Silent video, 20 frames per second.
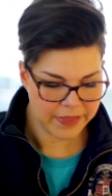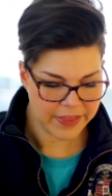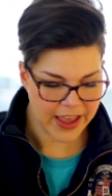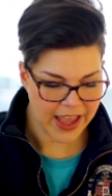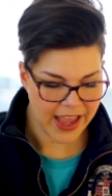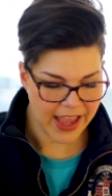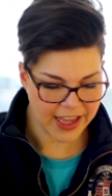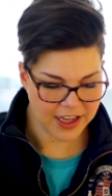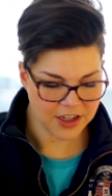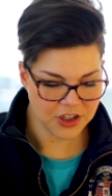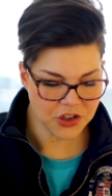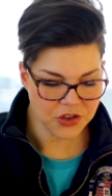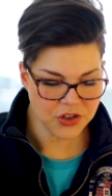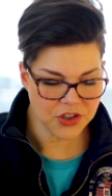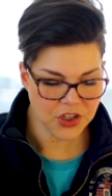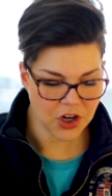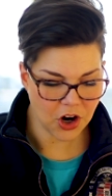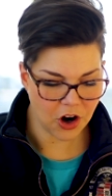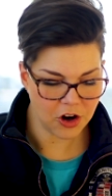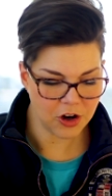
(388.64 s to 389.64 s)
The
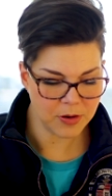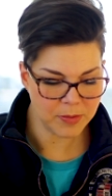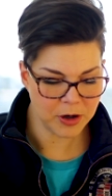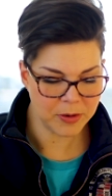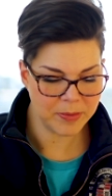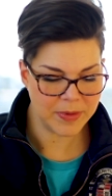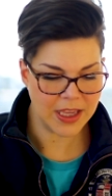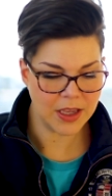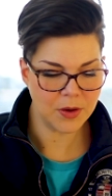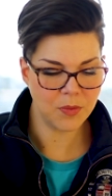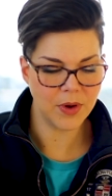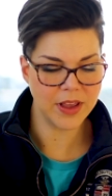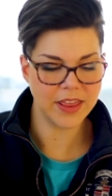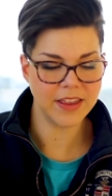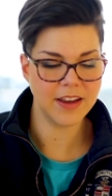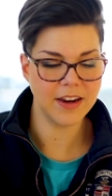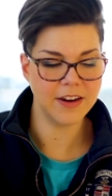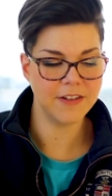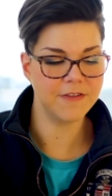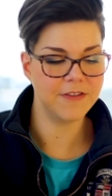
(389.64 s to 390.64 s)
angels armor me
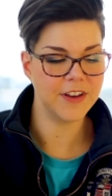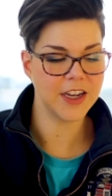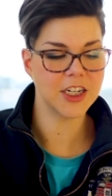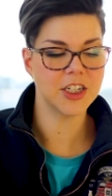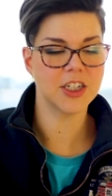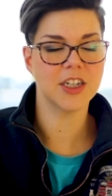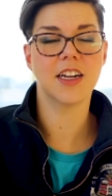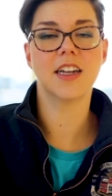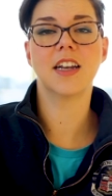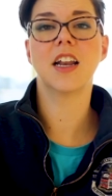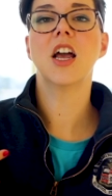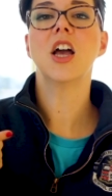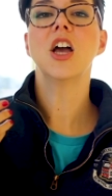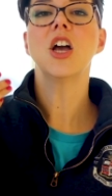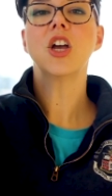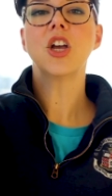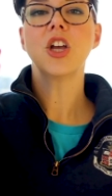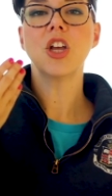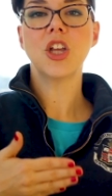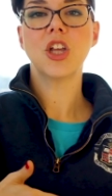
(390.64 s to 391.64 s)
with conviction.
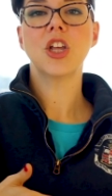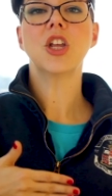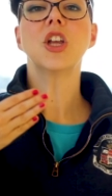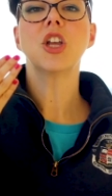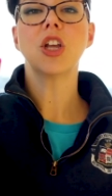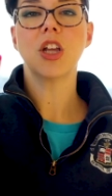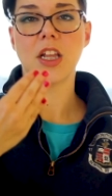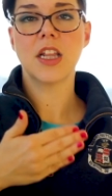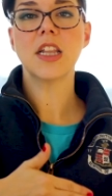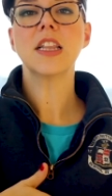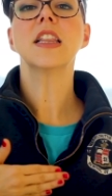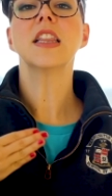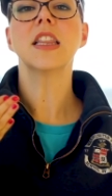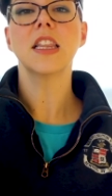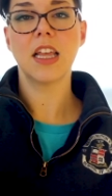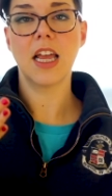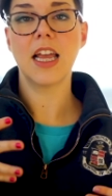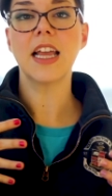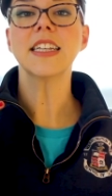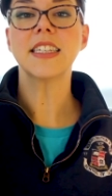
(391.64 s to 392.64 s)

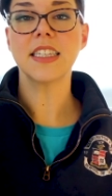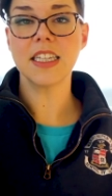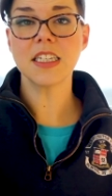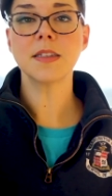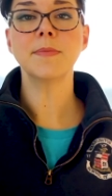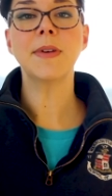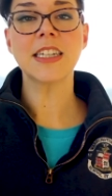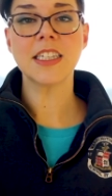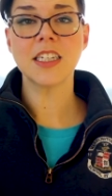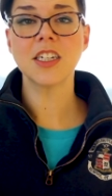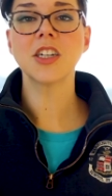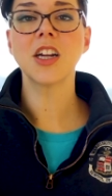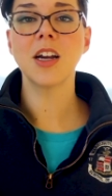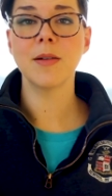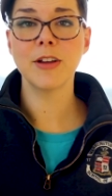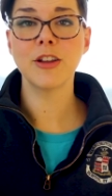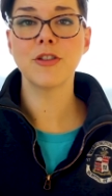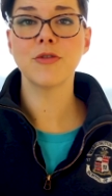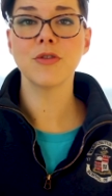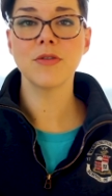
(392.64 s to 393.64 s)
Is this message
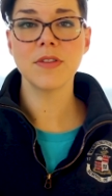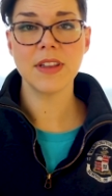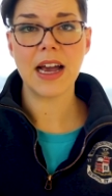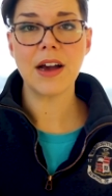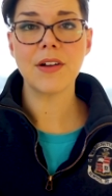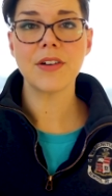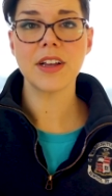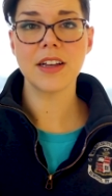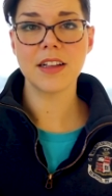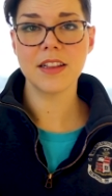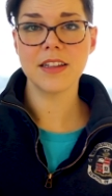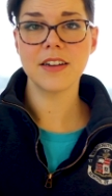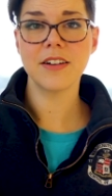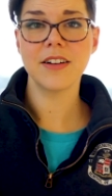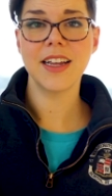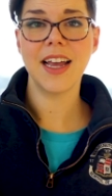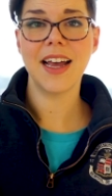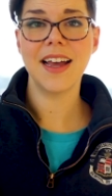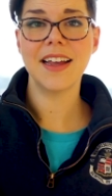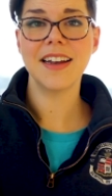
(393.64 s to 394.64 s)
coming through loud and
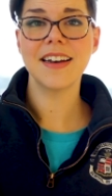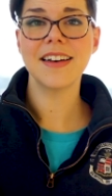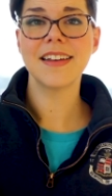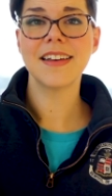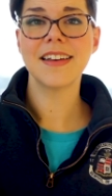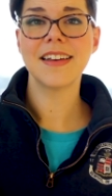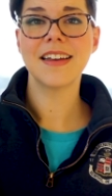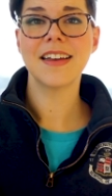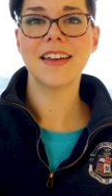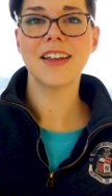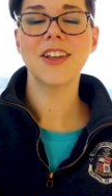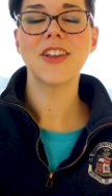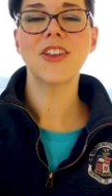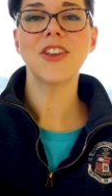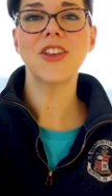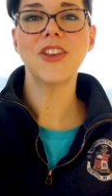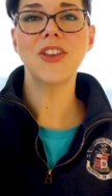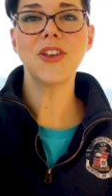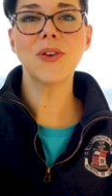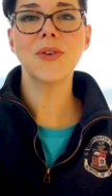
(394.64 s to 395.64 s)
clear yet?
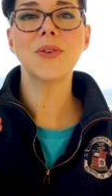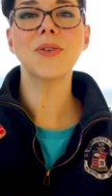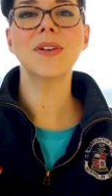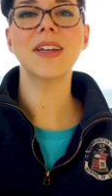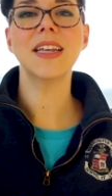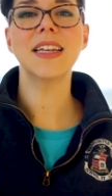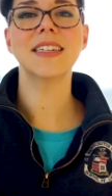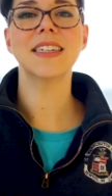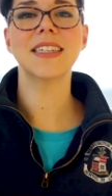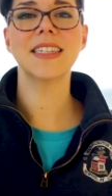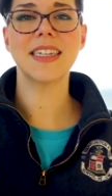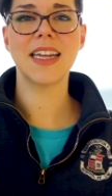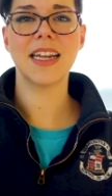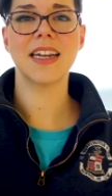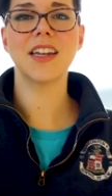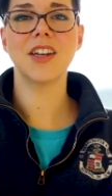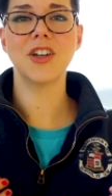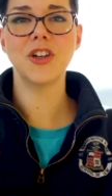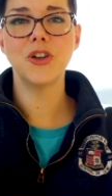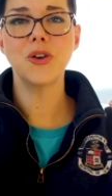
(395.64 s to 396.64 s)
You need to
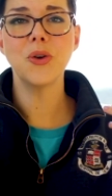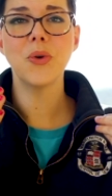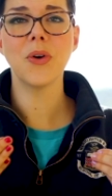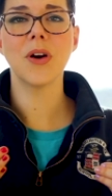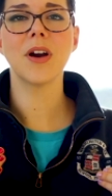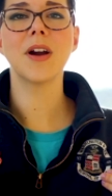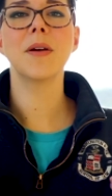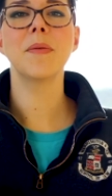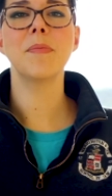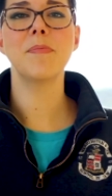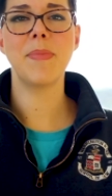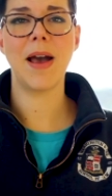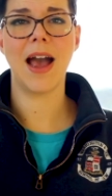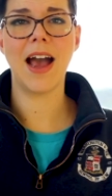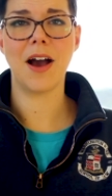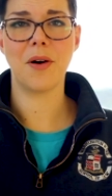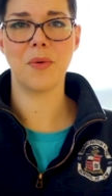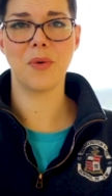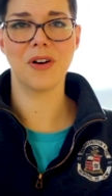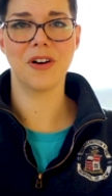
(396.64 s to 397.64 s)
stand in your
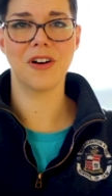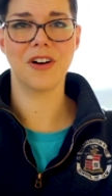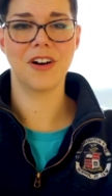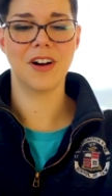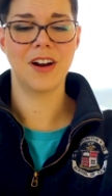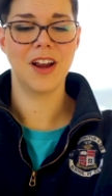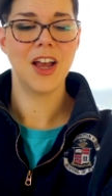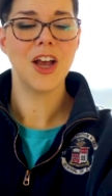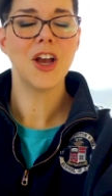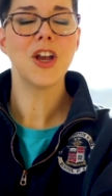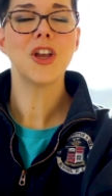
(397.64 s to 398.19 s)
power.